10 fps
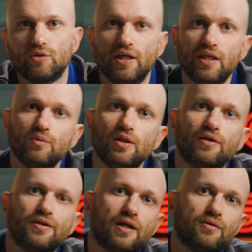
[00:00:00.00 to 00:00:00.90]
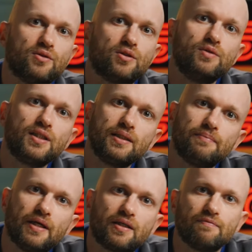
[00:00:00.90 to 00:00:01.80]
Today we learn how to quickly
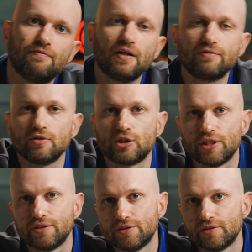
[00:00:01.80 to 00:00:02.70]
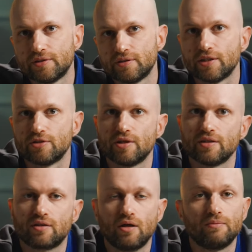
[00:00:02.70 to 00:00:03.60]
make impactful changes and
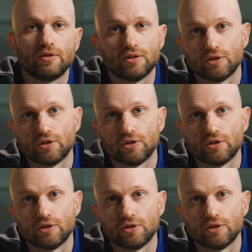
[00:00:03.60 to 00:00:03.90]
address common